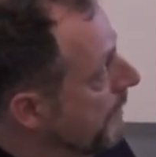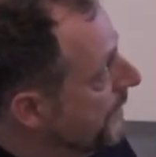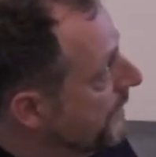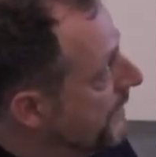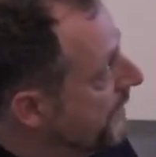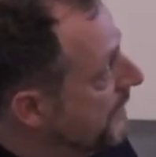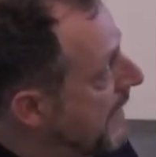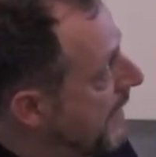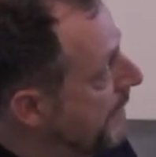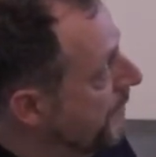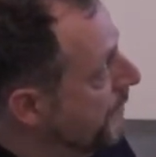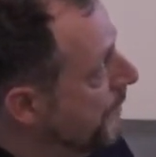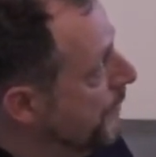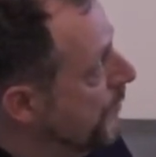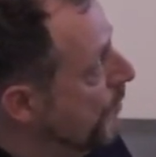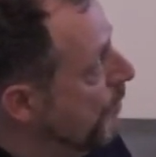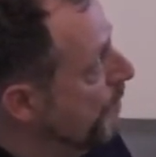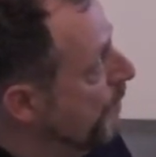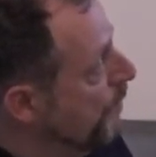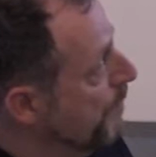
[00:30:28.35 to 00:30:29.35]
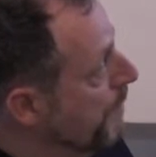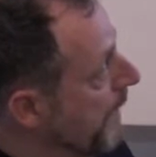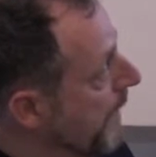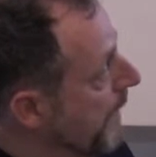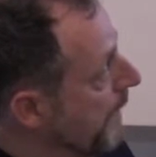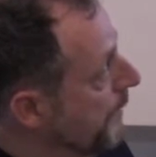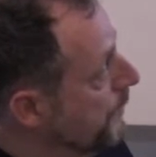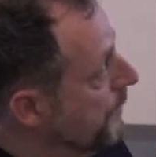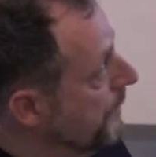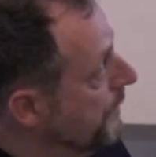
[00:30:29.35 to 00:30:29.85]
standard normal
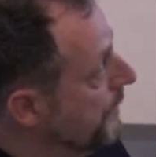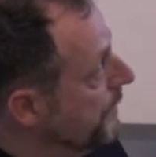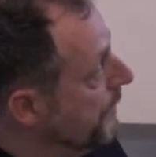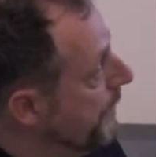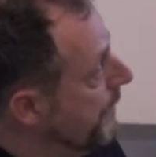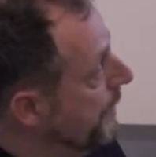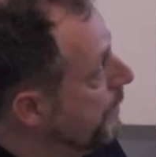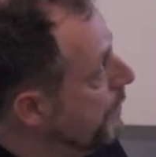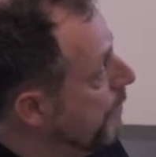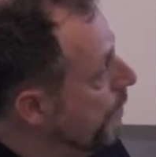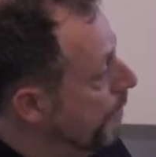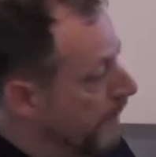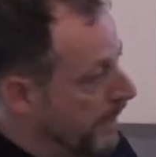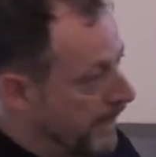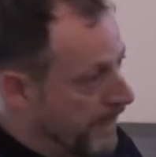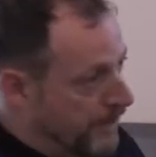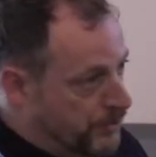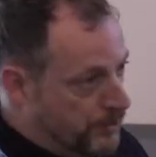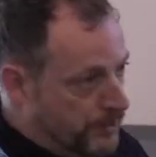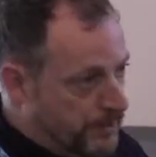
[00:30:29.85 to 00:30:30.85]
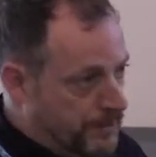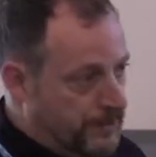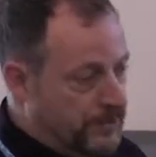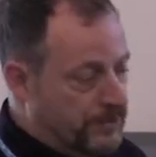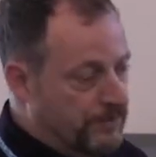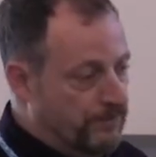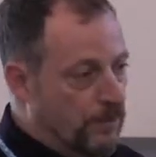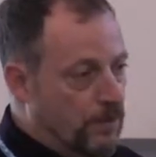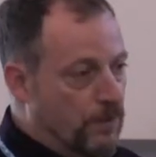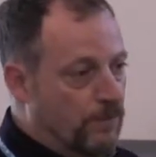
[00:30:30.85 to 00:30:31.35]
margins, and a correlation
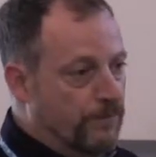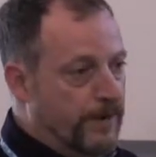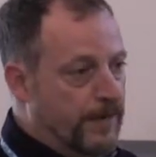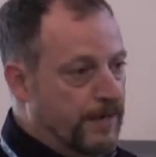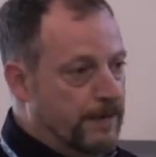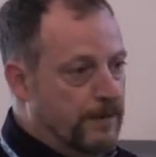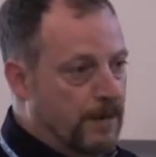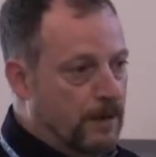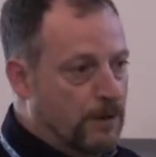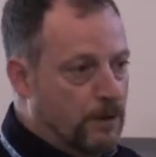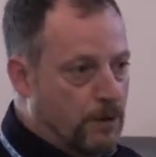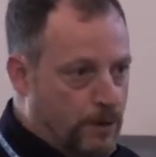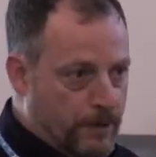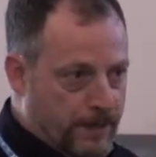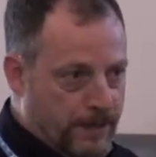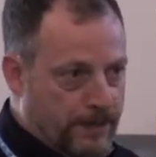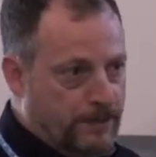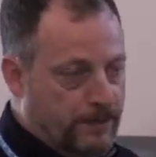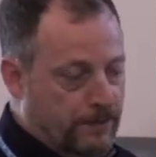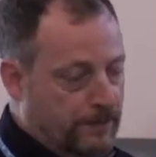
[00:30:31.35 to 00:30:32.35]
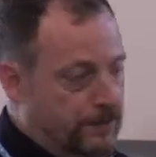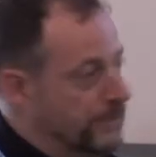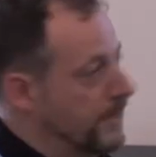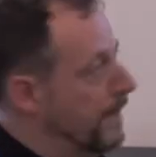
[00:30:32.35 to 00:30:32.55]
that's evolving according to